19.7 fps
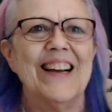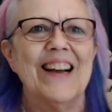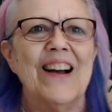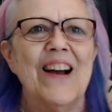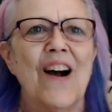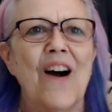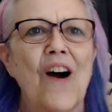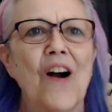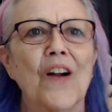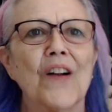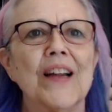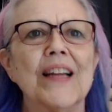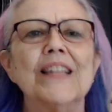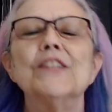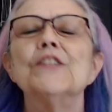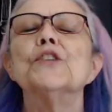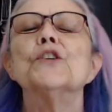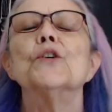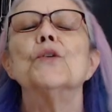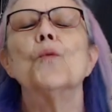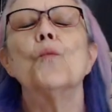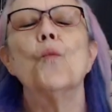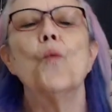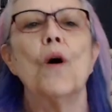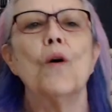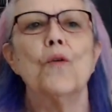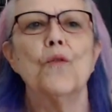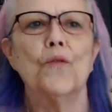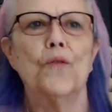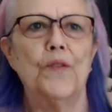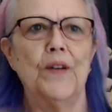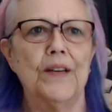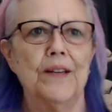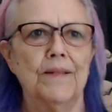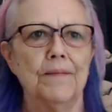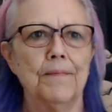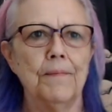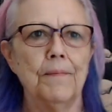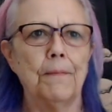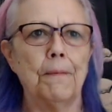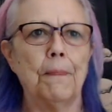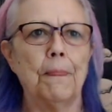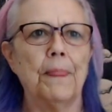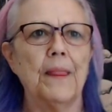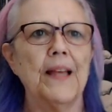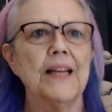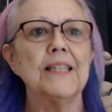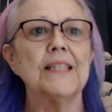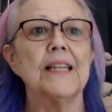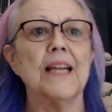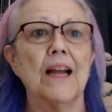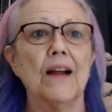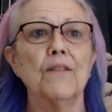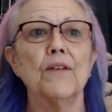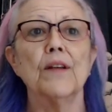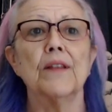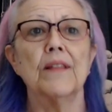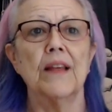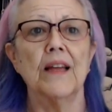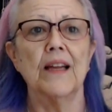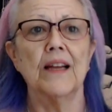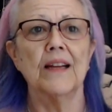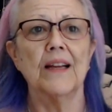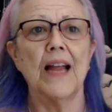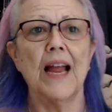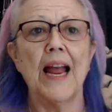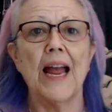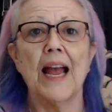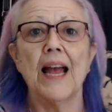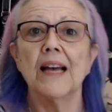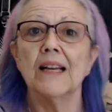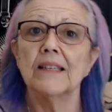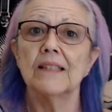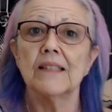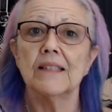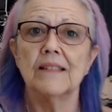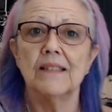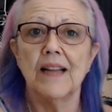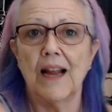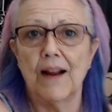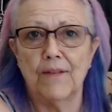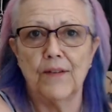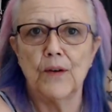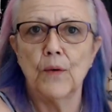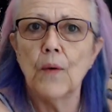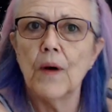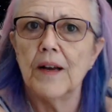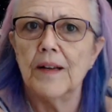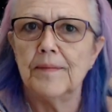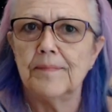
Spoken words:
are interwoven into everything and everyone.